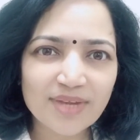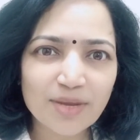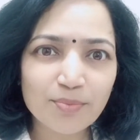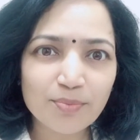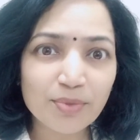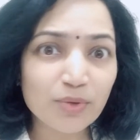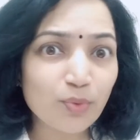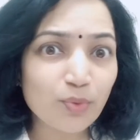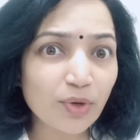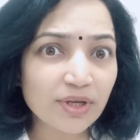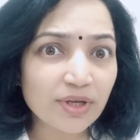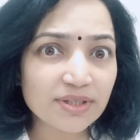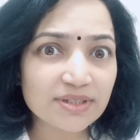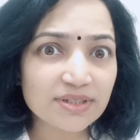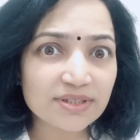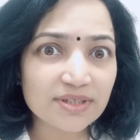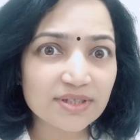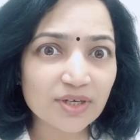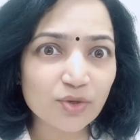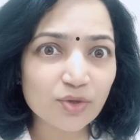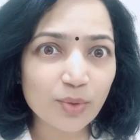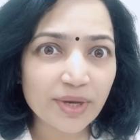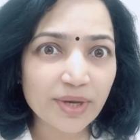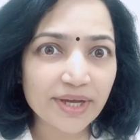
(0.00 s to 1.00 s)
But what does it
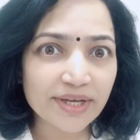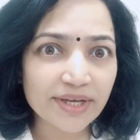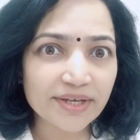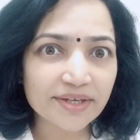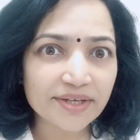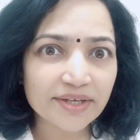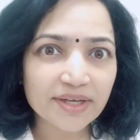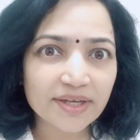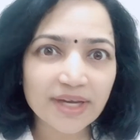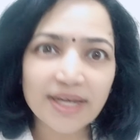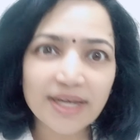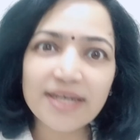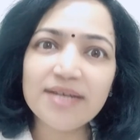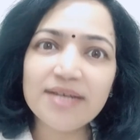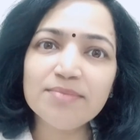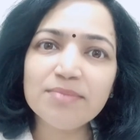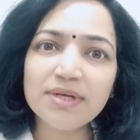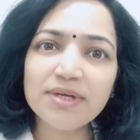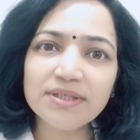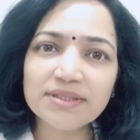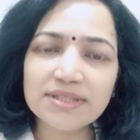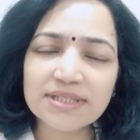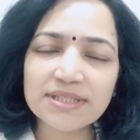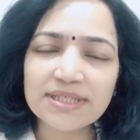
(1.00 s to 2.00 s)
require? It
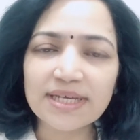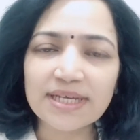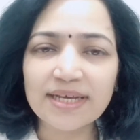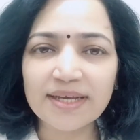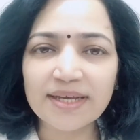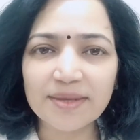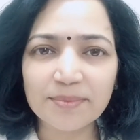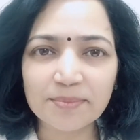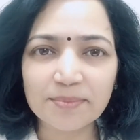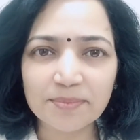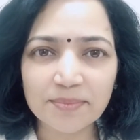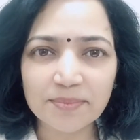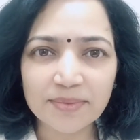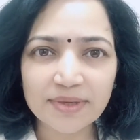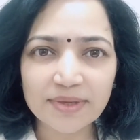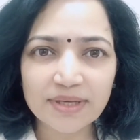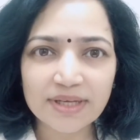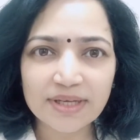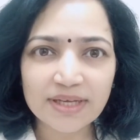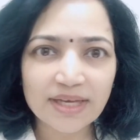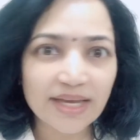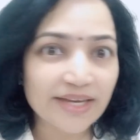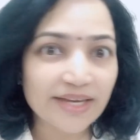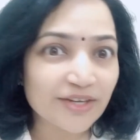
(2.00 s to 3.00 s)
demands time.
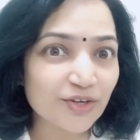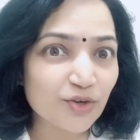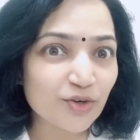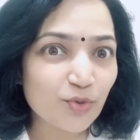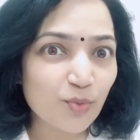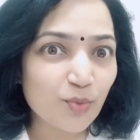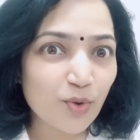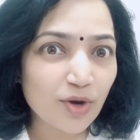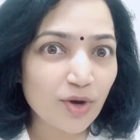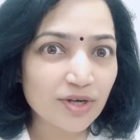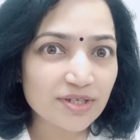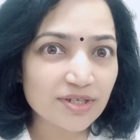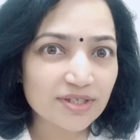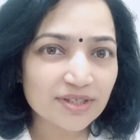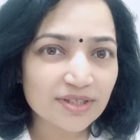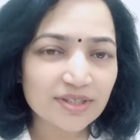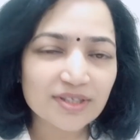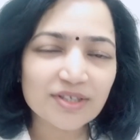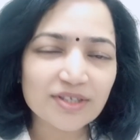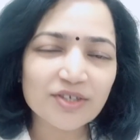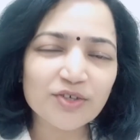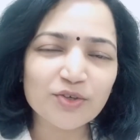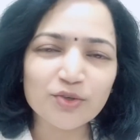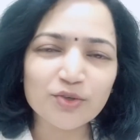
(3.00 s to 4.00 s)
And you know what?
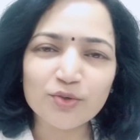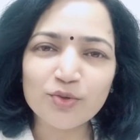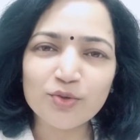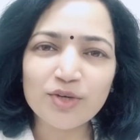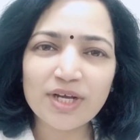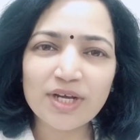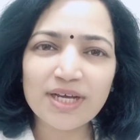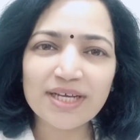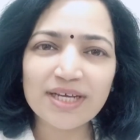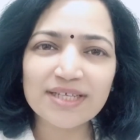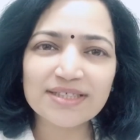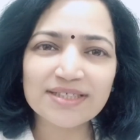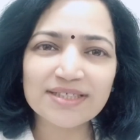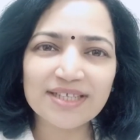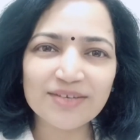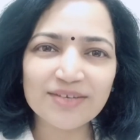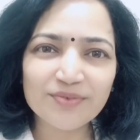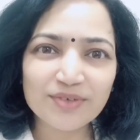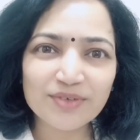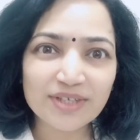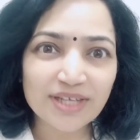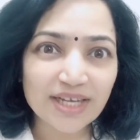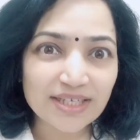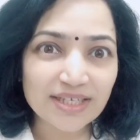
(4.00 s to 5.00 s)
Corona has
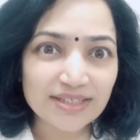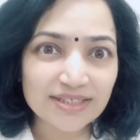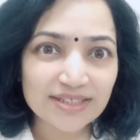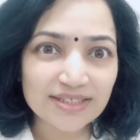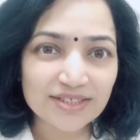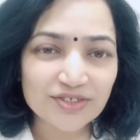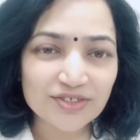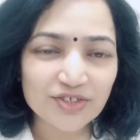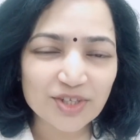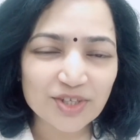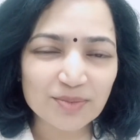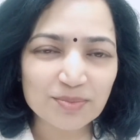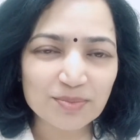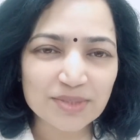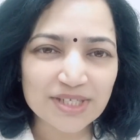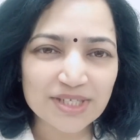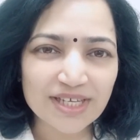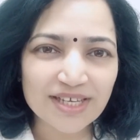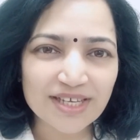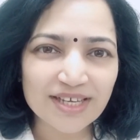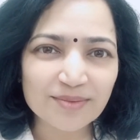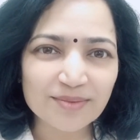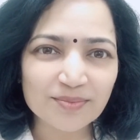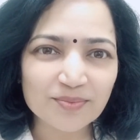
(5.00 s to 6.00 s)
given us the dream
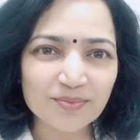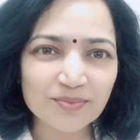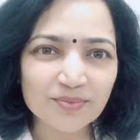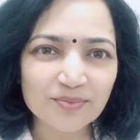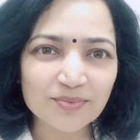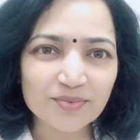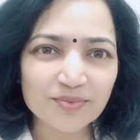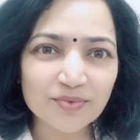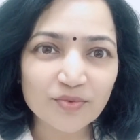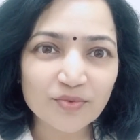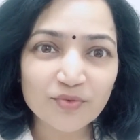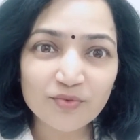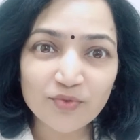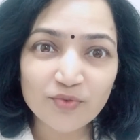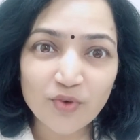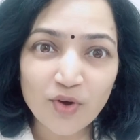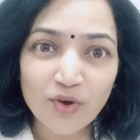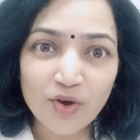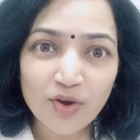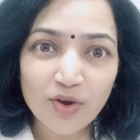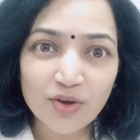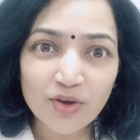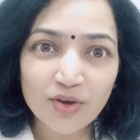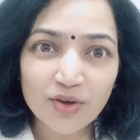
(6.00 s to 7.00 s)
time
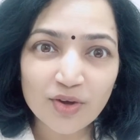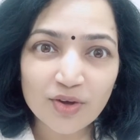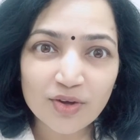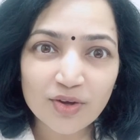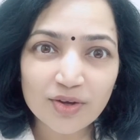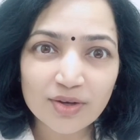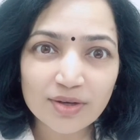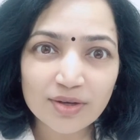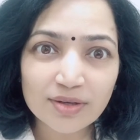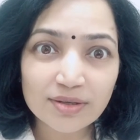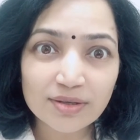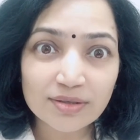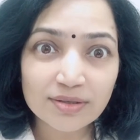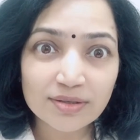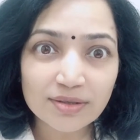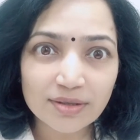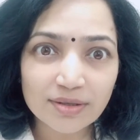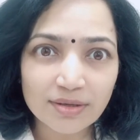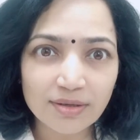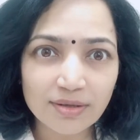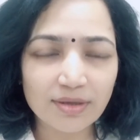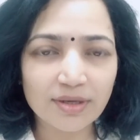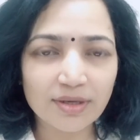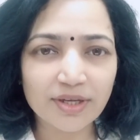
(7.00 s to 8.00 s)
for
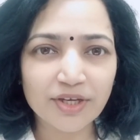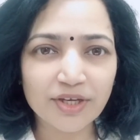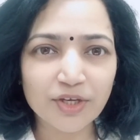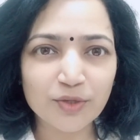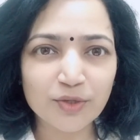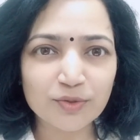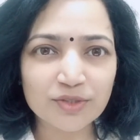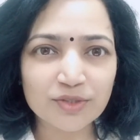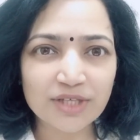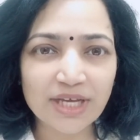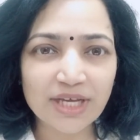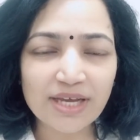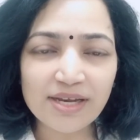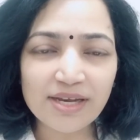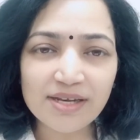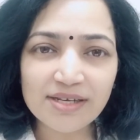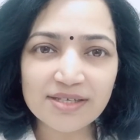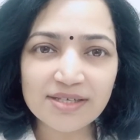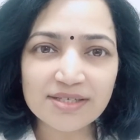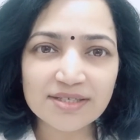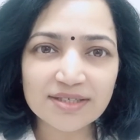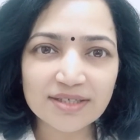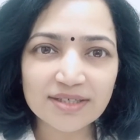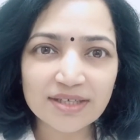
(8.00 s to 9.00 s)
learning new
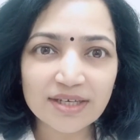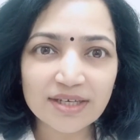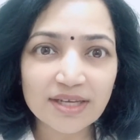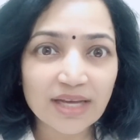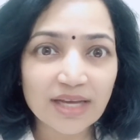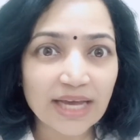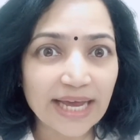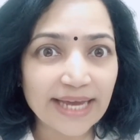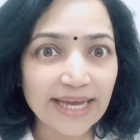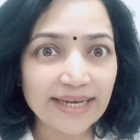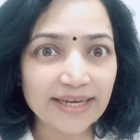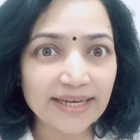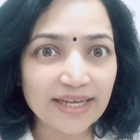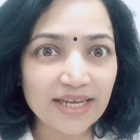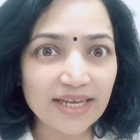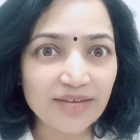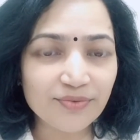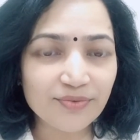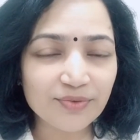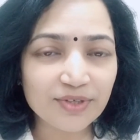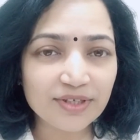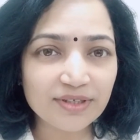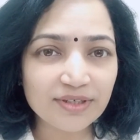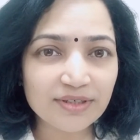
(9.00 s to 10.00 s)
skills and
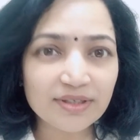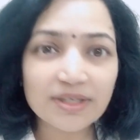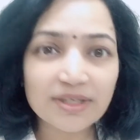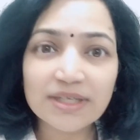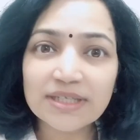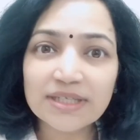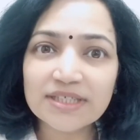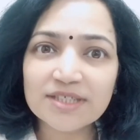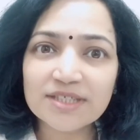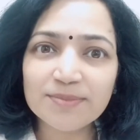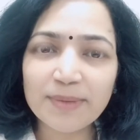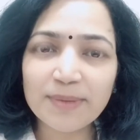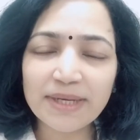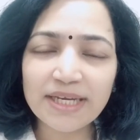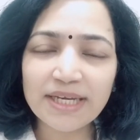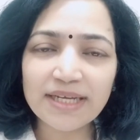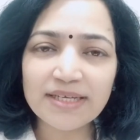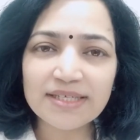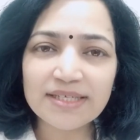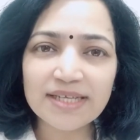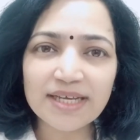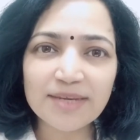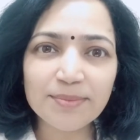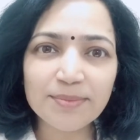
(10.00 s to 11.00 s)
even
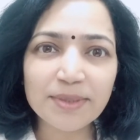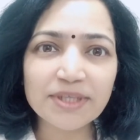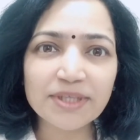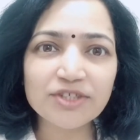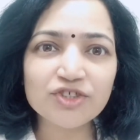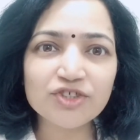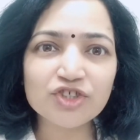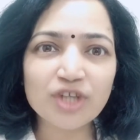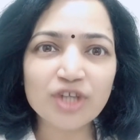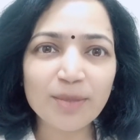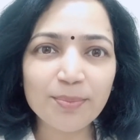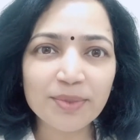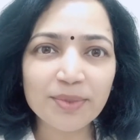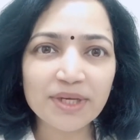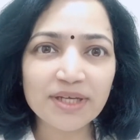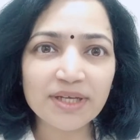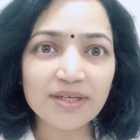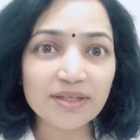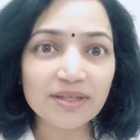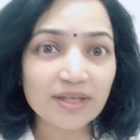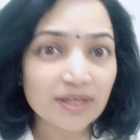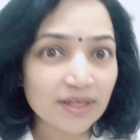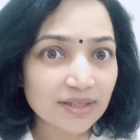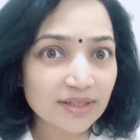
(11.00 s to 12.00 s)
spending time in
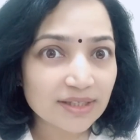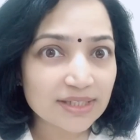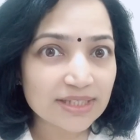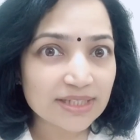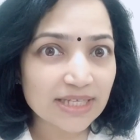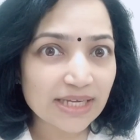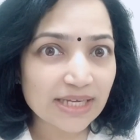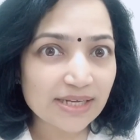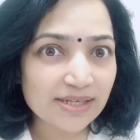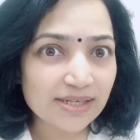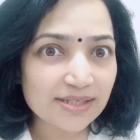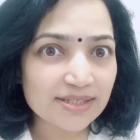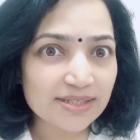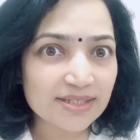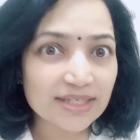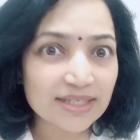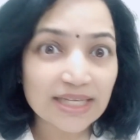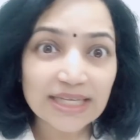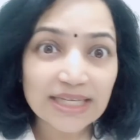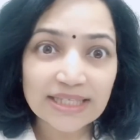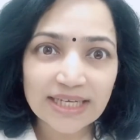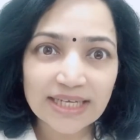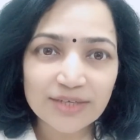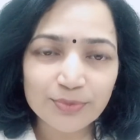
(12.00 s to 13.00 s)
sharpening the skills
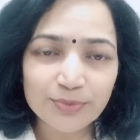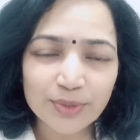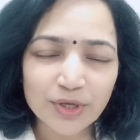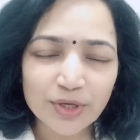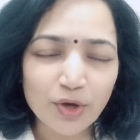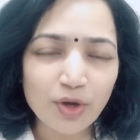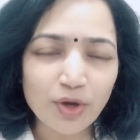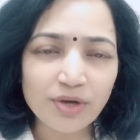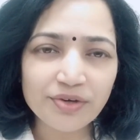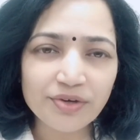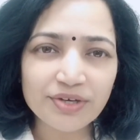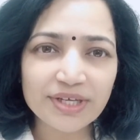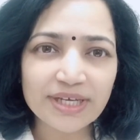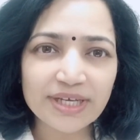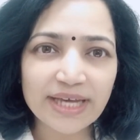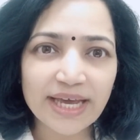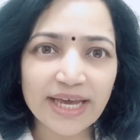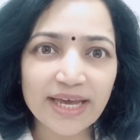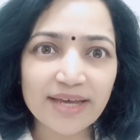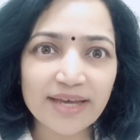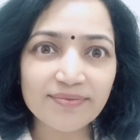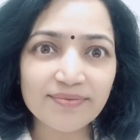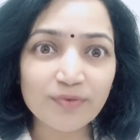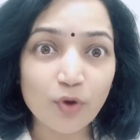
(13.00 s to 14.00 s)
that we already
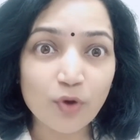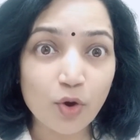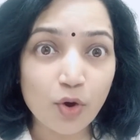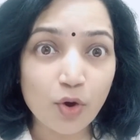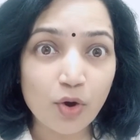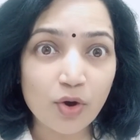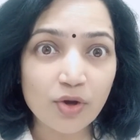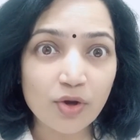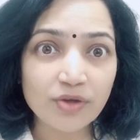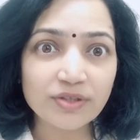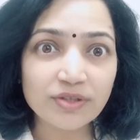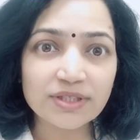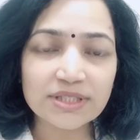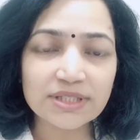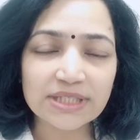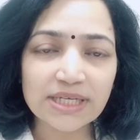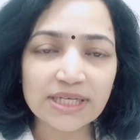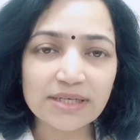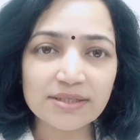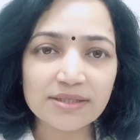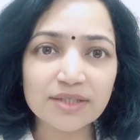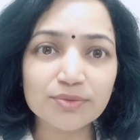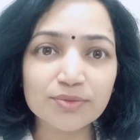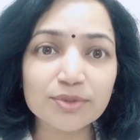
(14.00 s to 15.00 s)
have or the
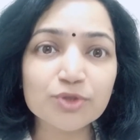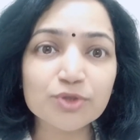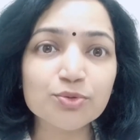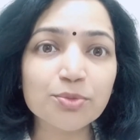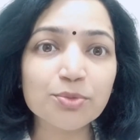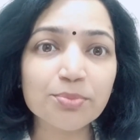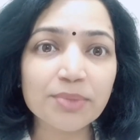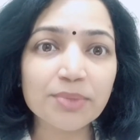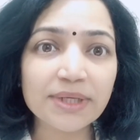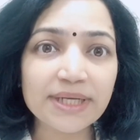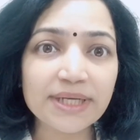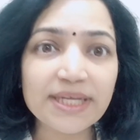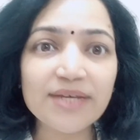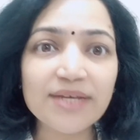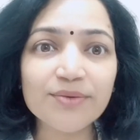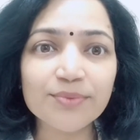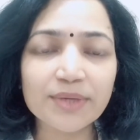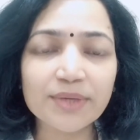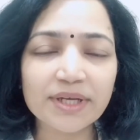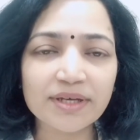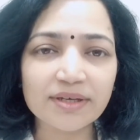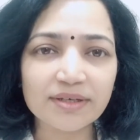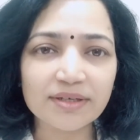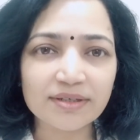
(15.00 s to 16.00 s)
skills in which we believe
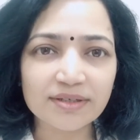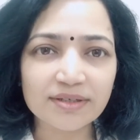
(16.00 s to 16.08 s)
in.